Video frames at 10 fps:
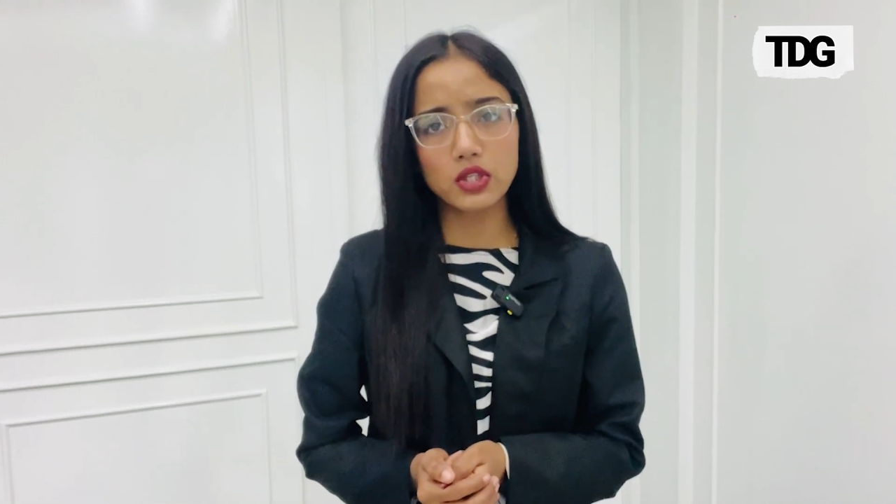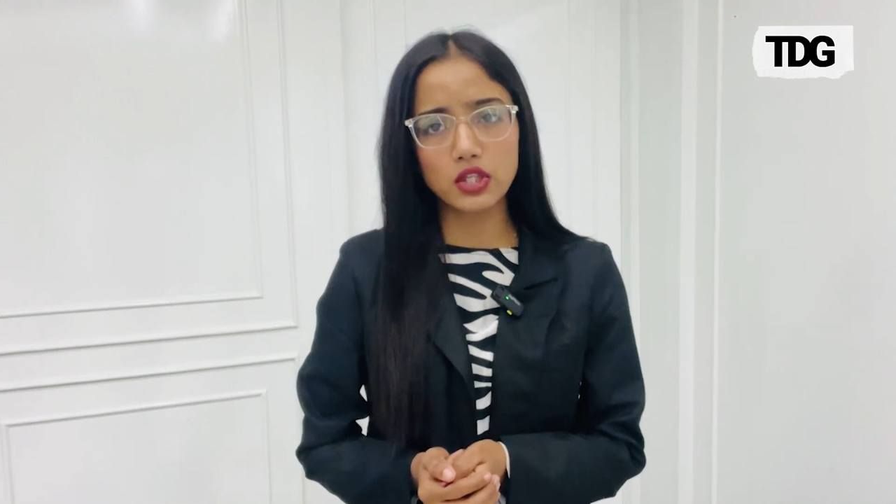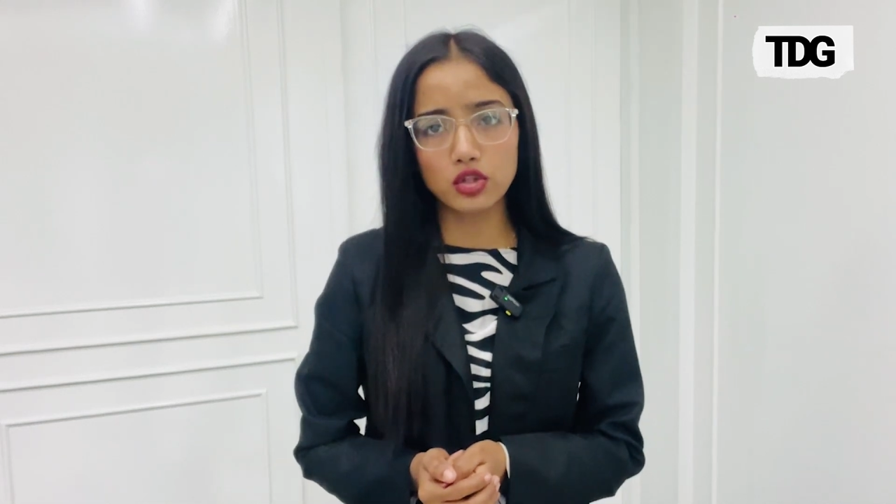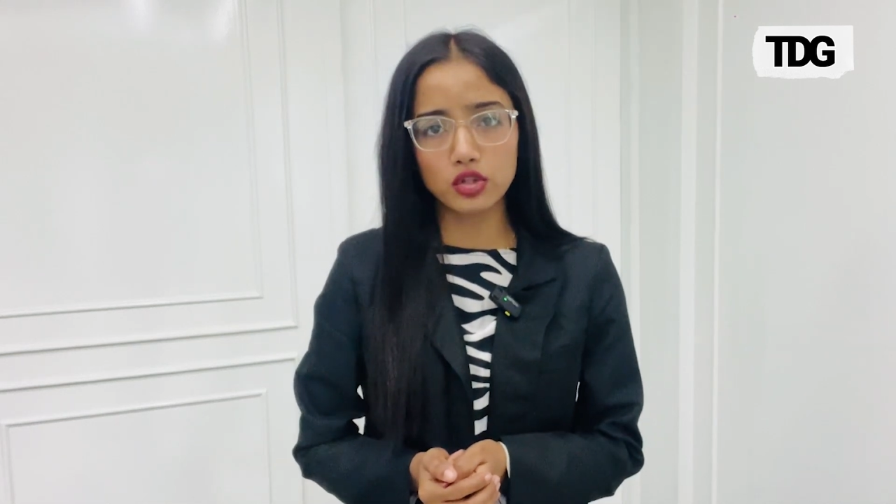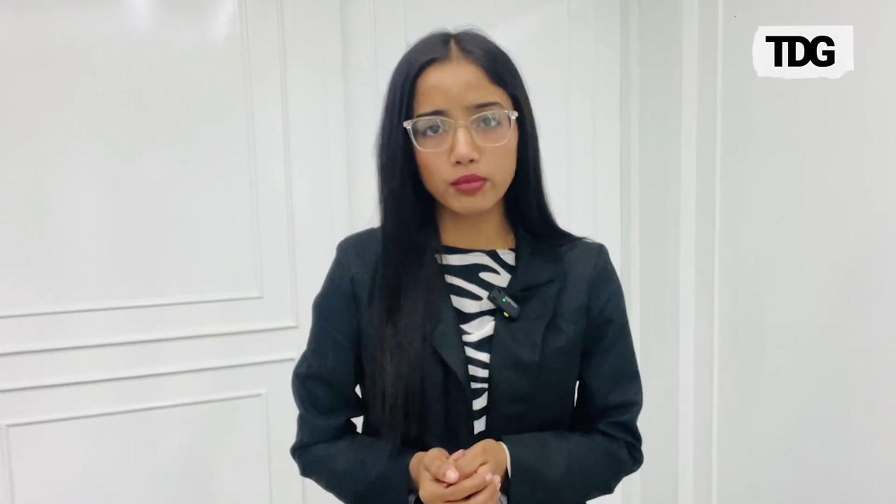
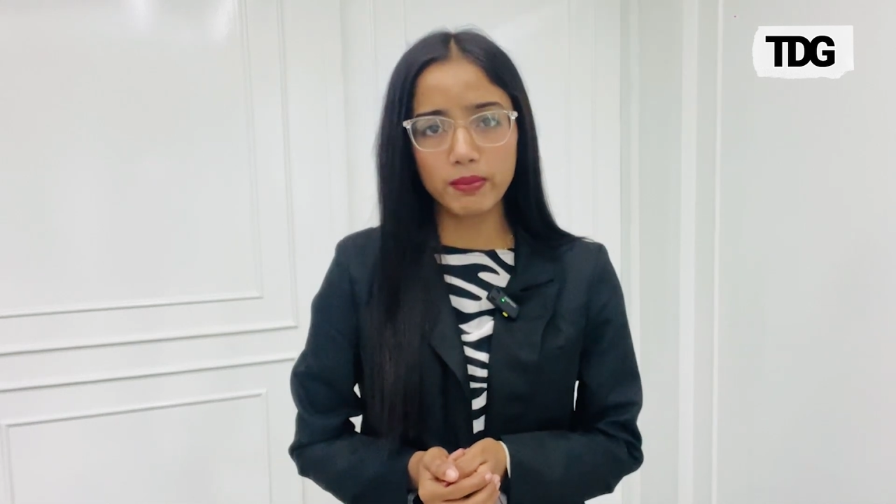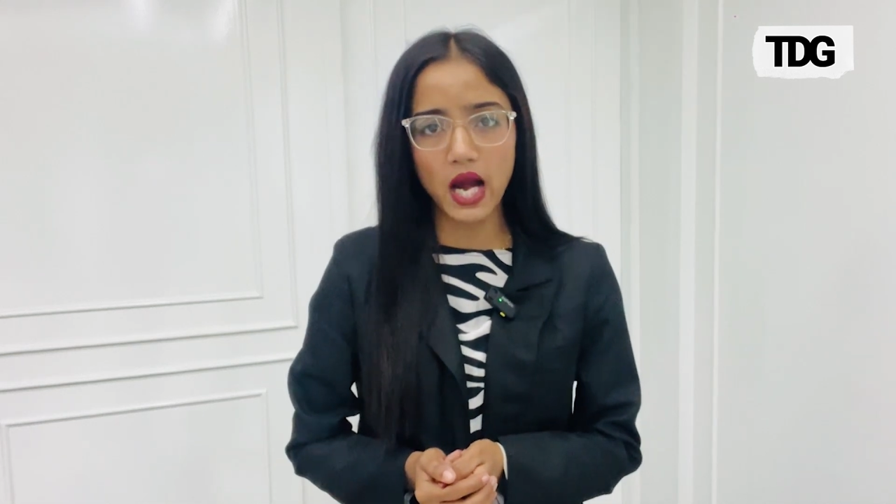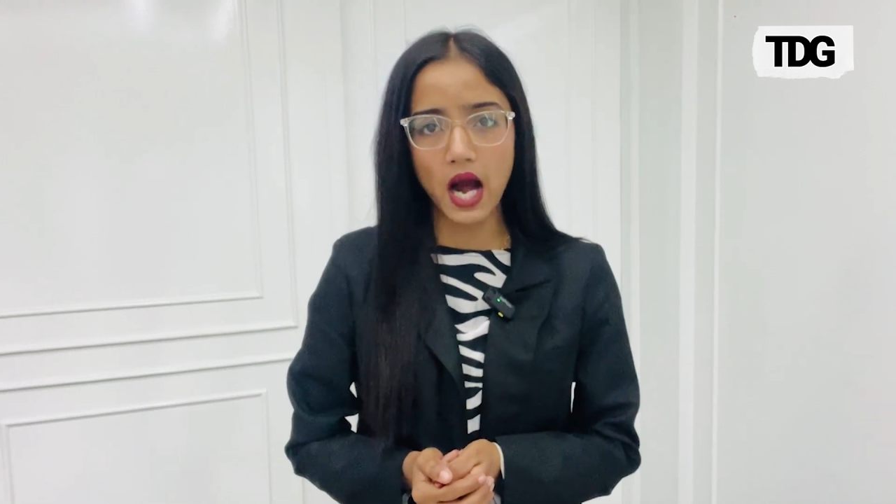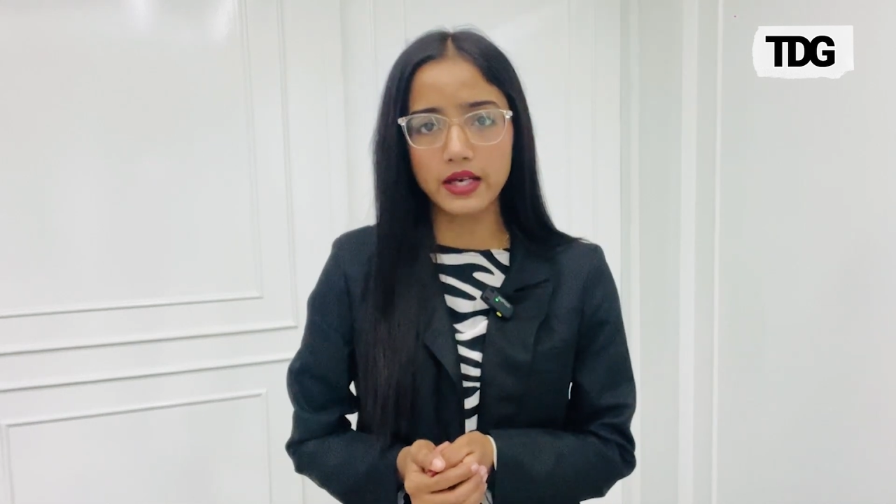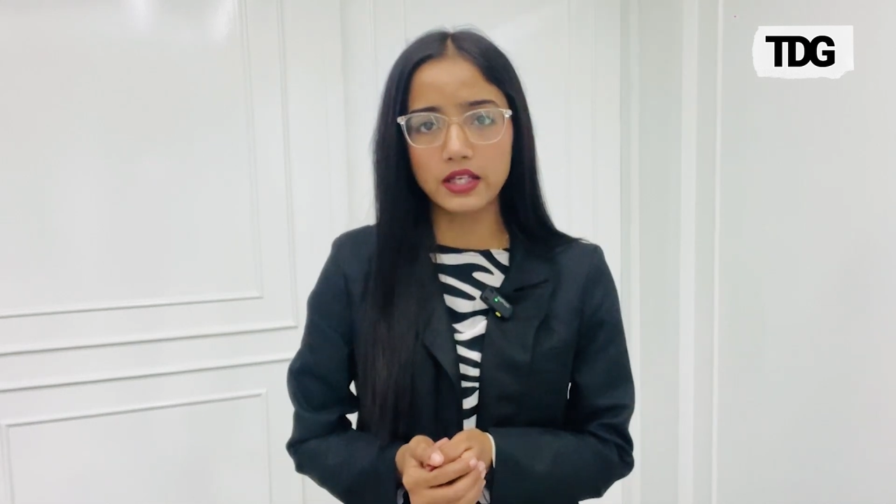The truth
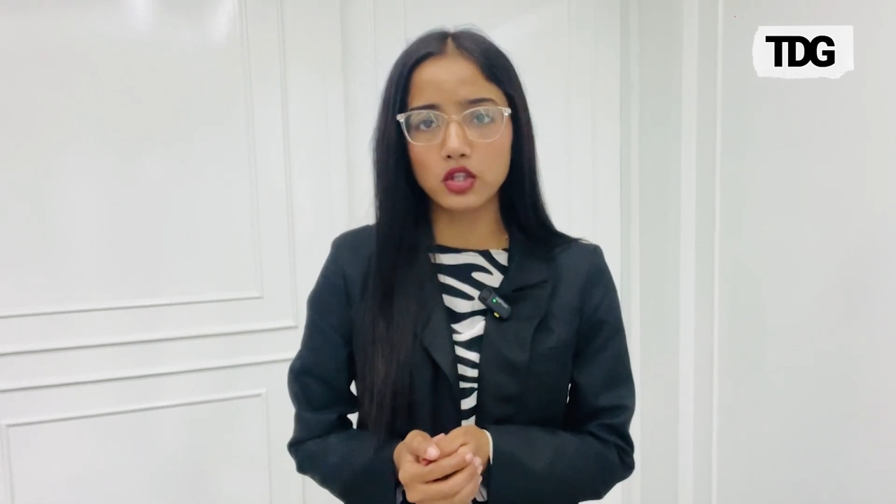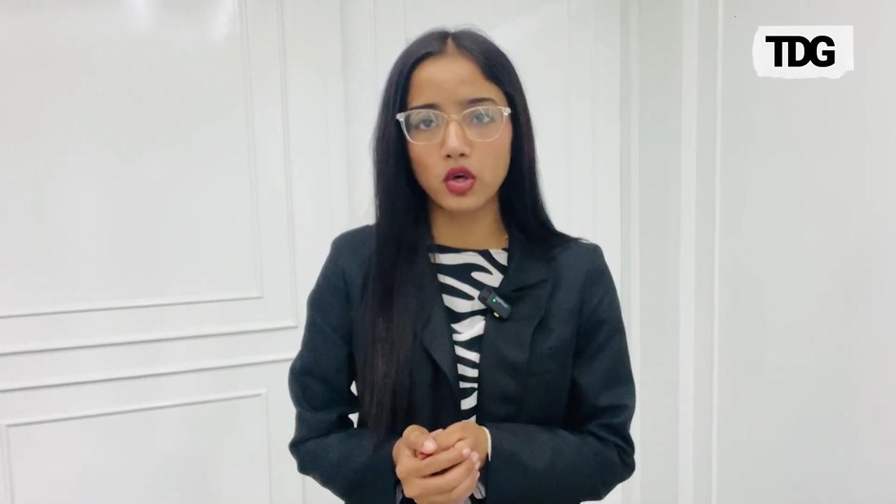behind his